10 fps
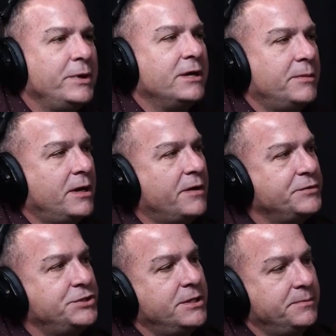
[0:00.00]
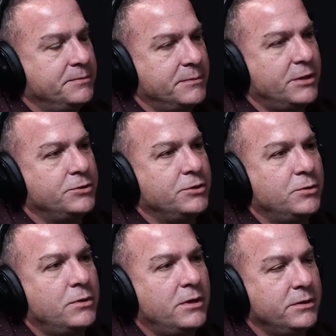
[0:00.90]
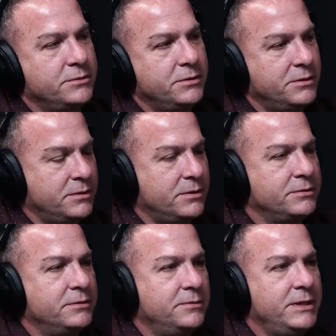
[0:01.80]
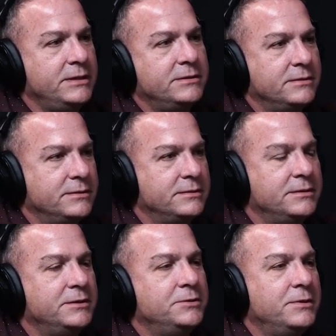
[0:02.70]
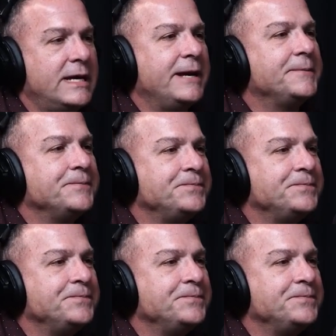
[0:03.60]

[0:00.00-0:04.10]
But we come off a ship onto the beach to do that.